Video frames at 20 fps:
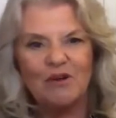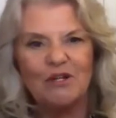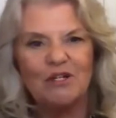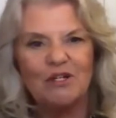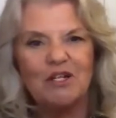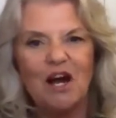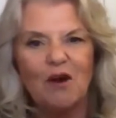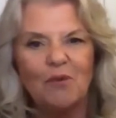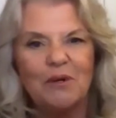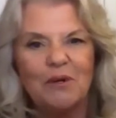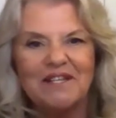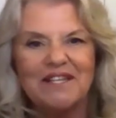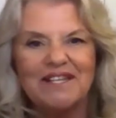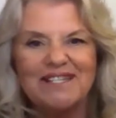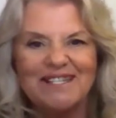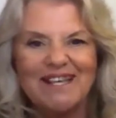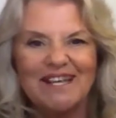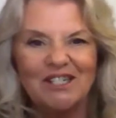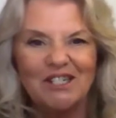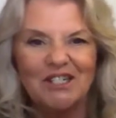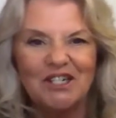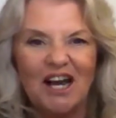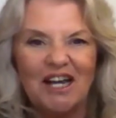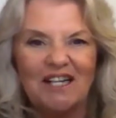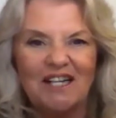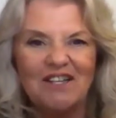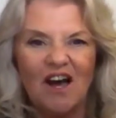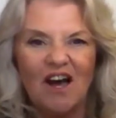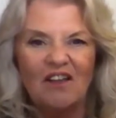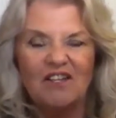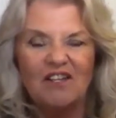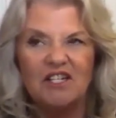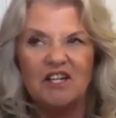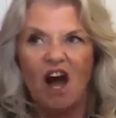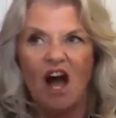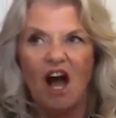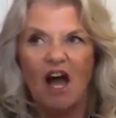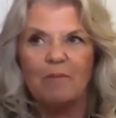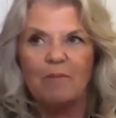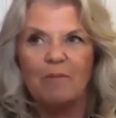you know, I just came to southern
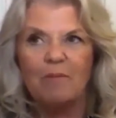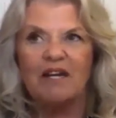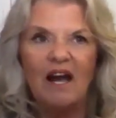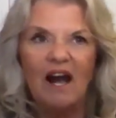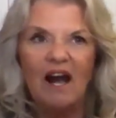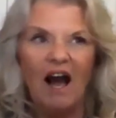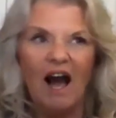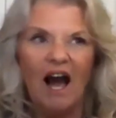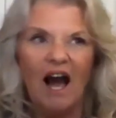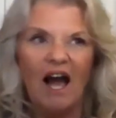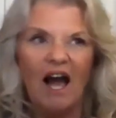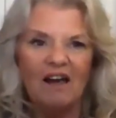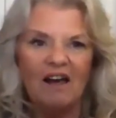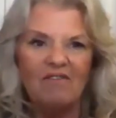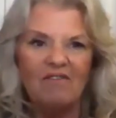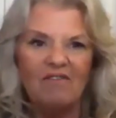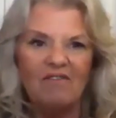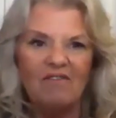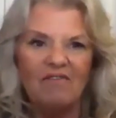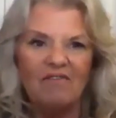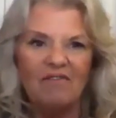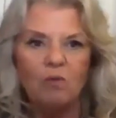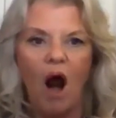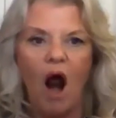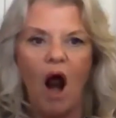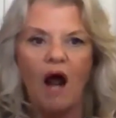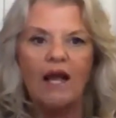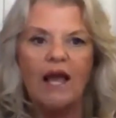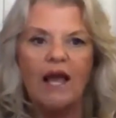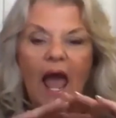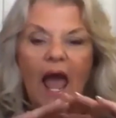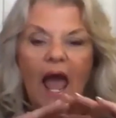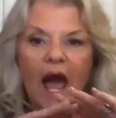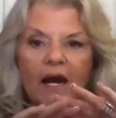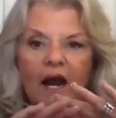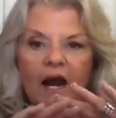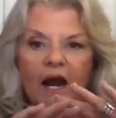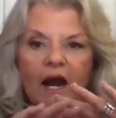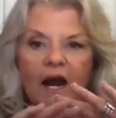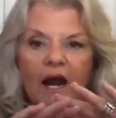Utah where the sun shines all the time, and I
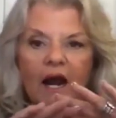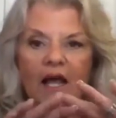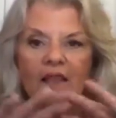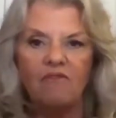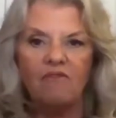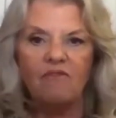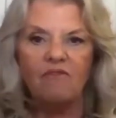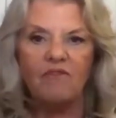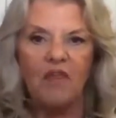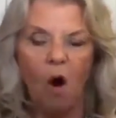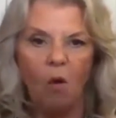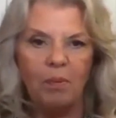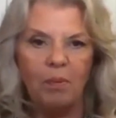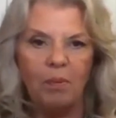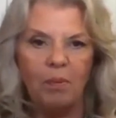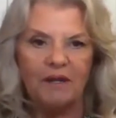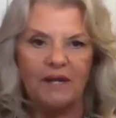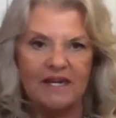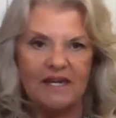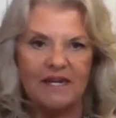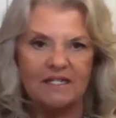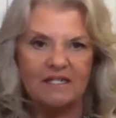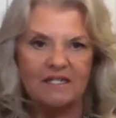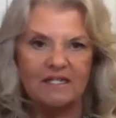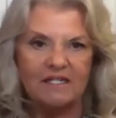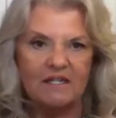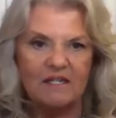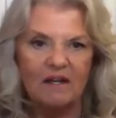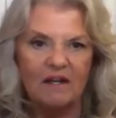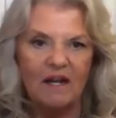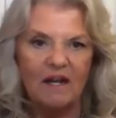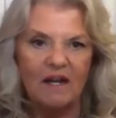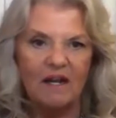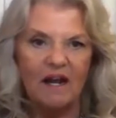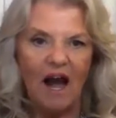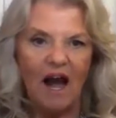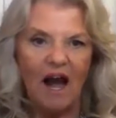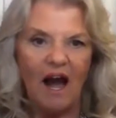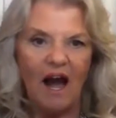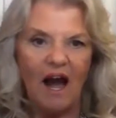love the Red Rock, and I love the
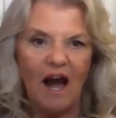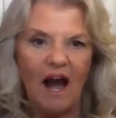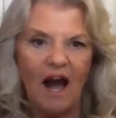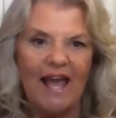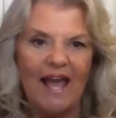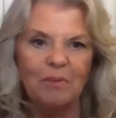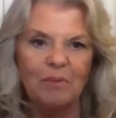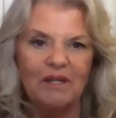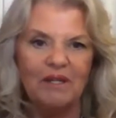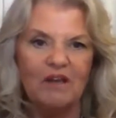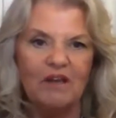openness.